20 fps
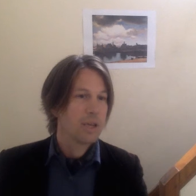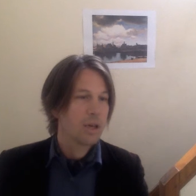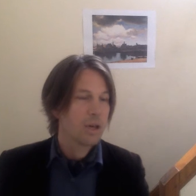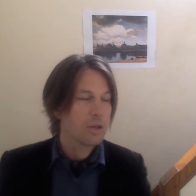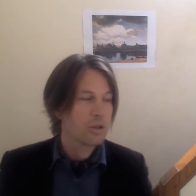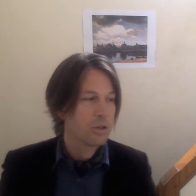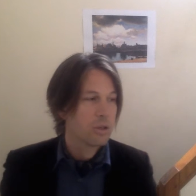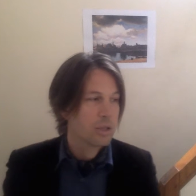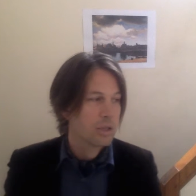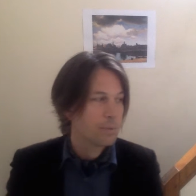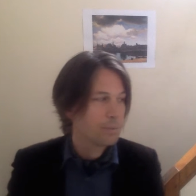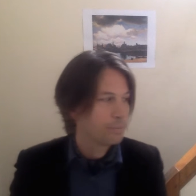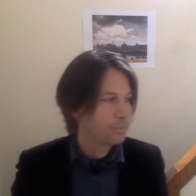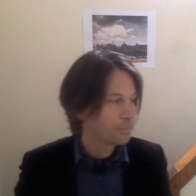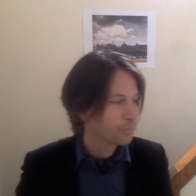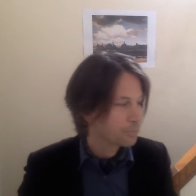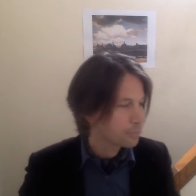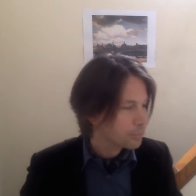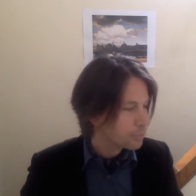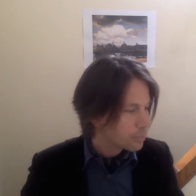conscious.
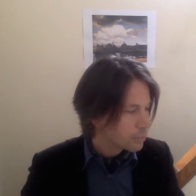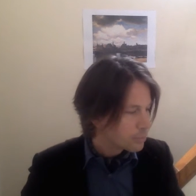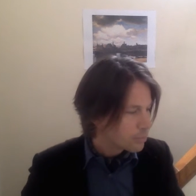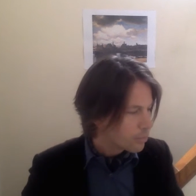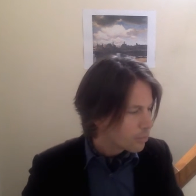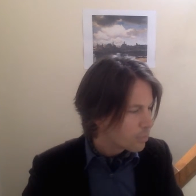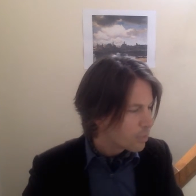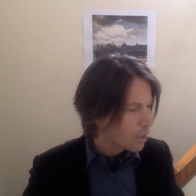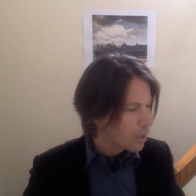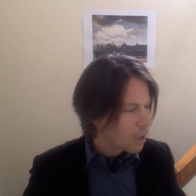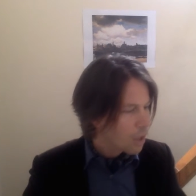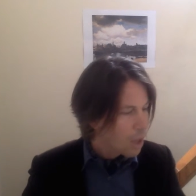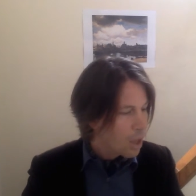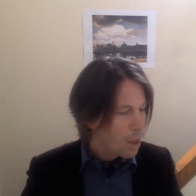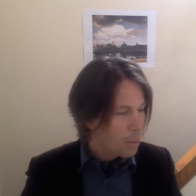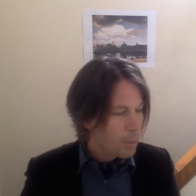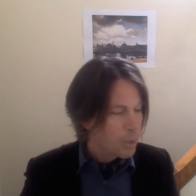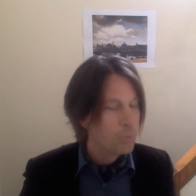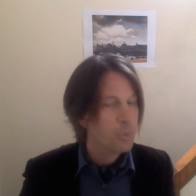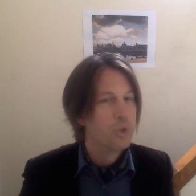
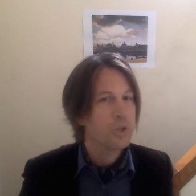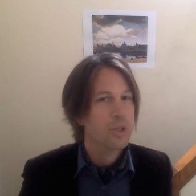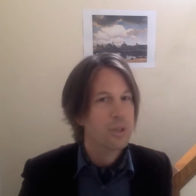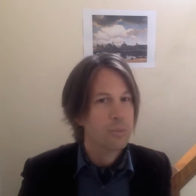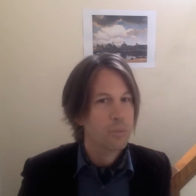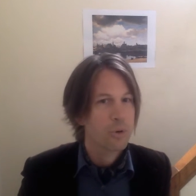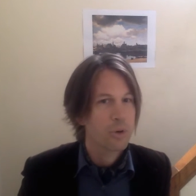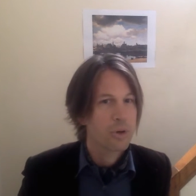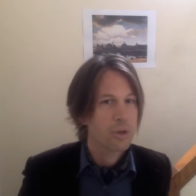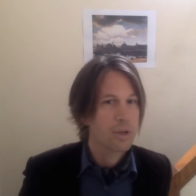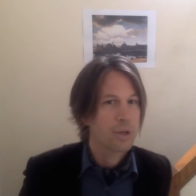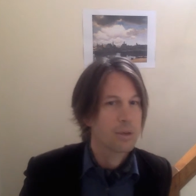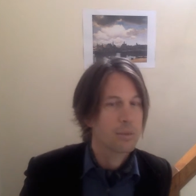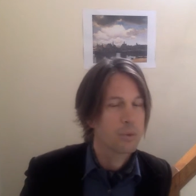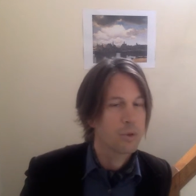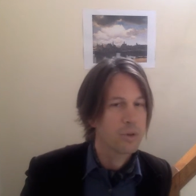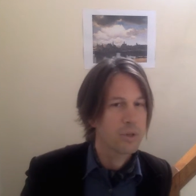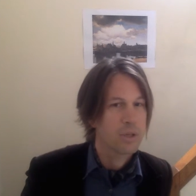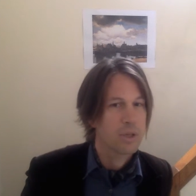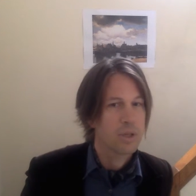But the most important and the
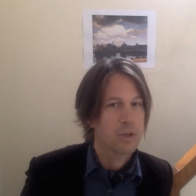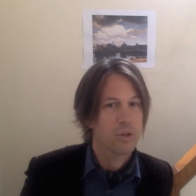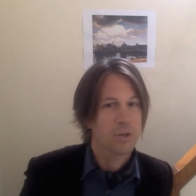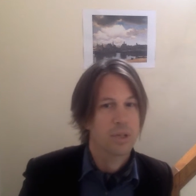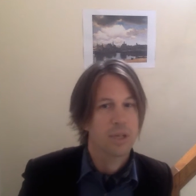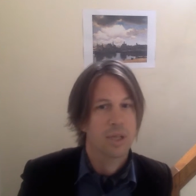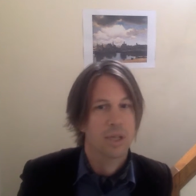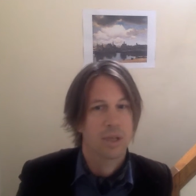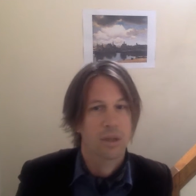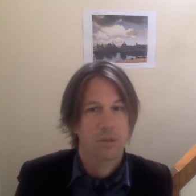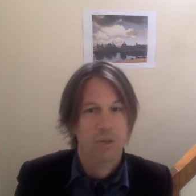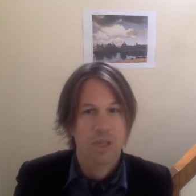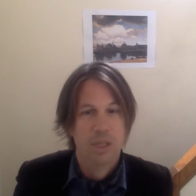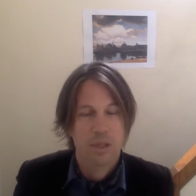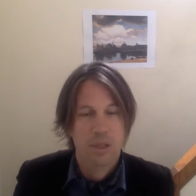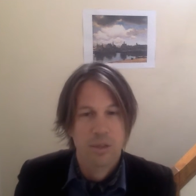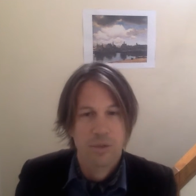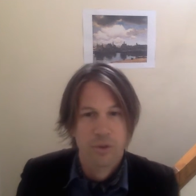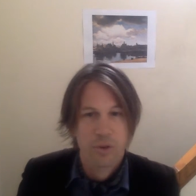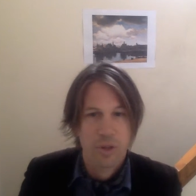most interesting
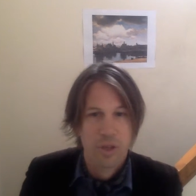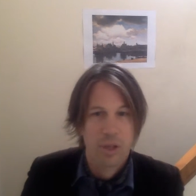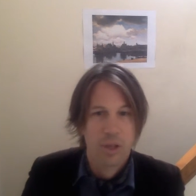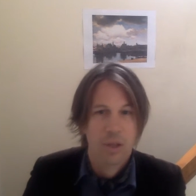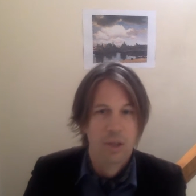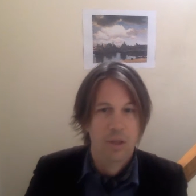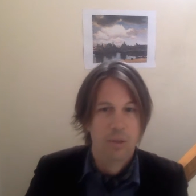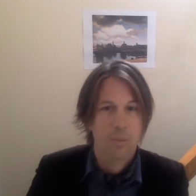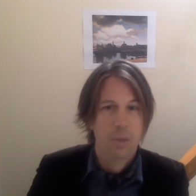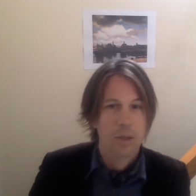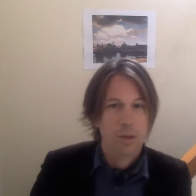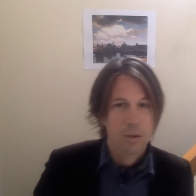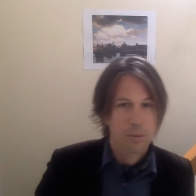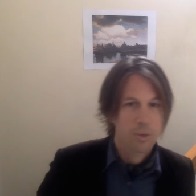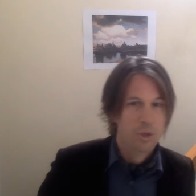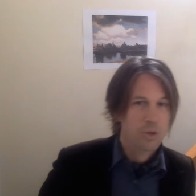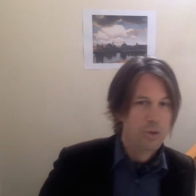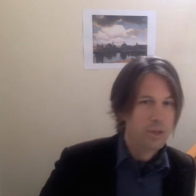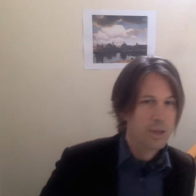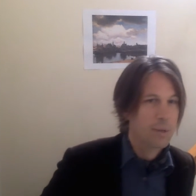reasons for thinking that mental
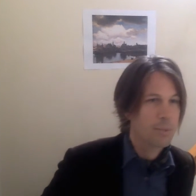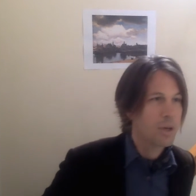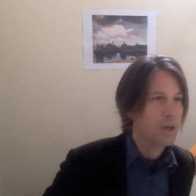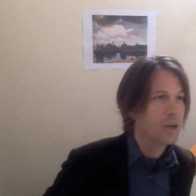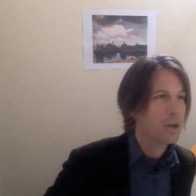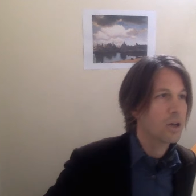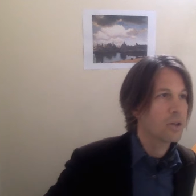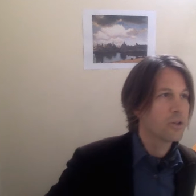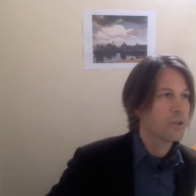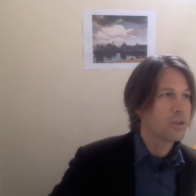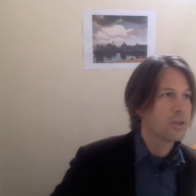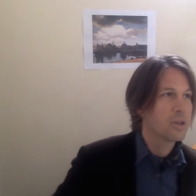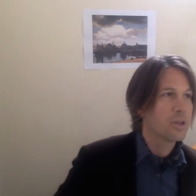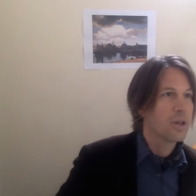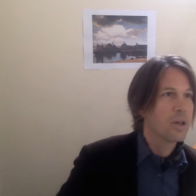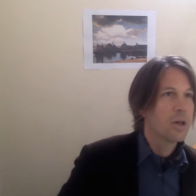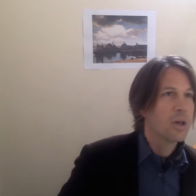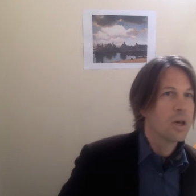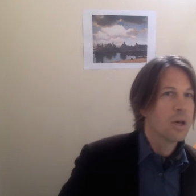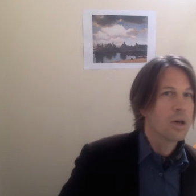imagery can be unconscious
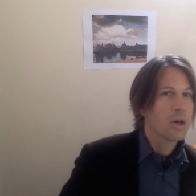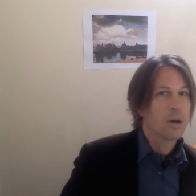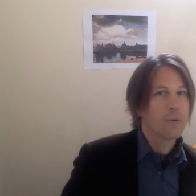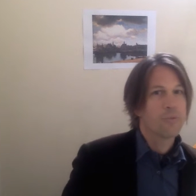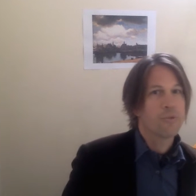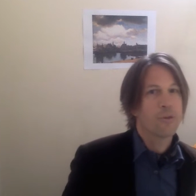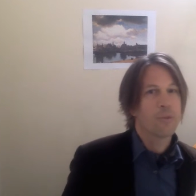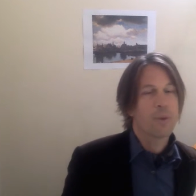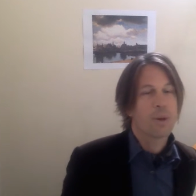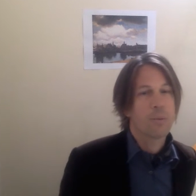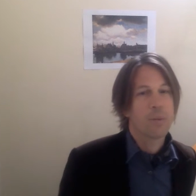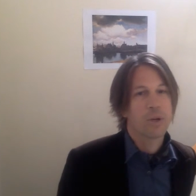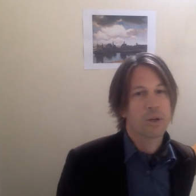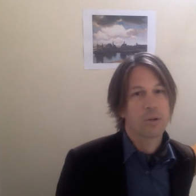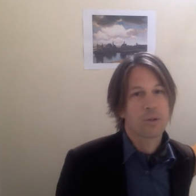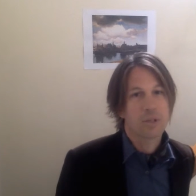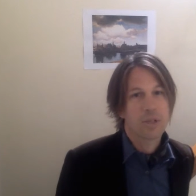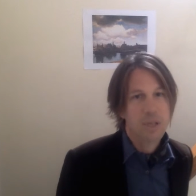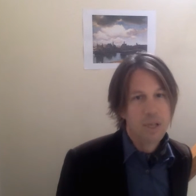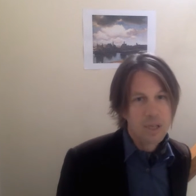come from
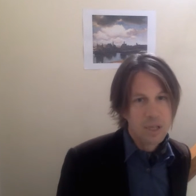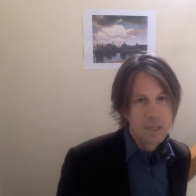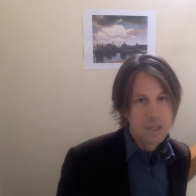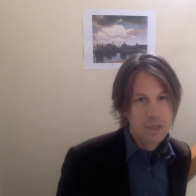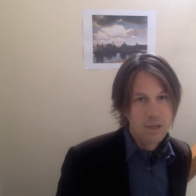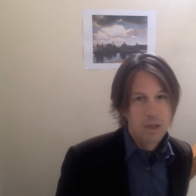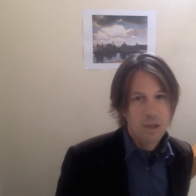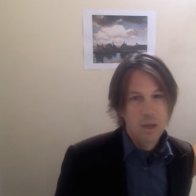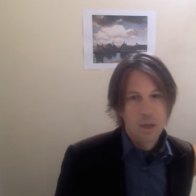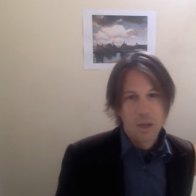empirical studies,